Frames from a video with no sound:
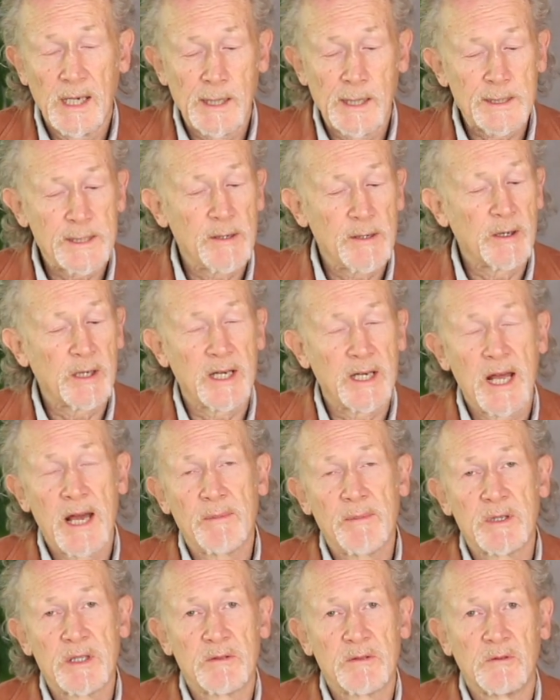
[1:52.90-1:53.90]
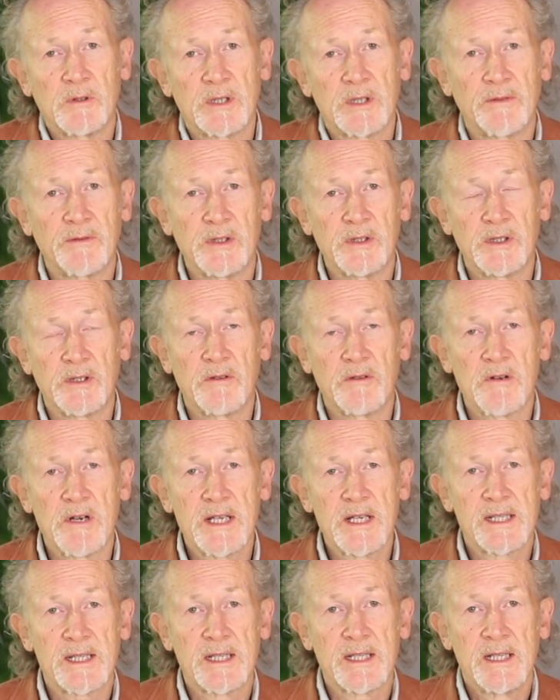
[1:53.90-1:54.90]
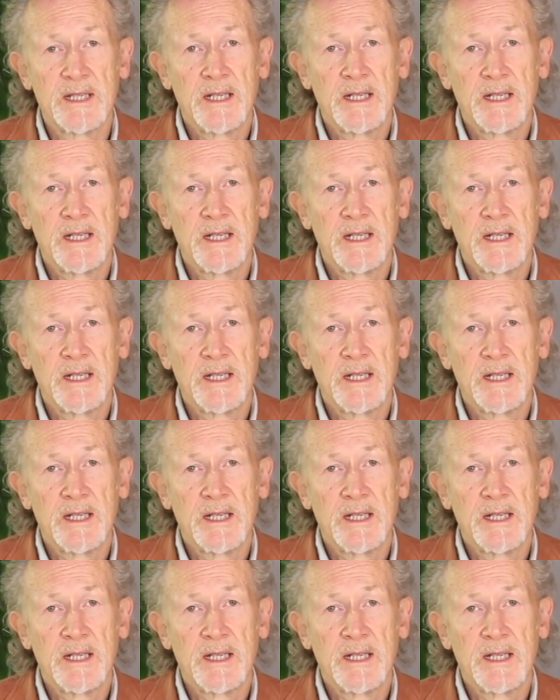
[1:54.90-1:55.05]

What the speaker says: So it can happen to all different degrees.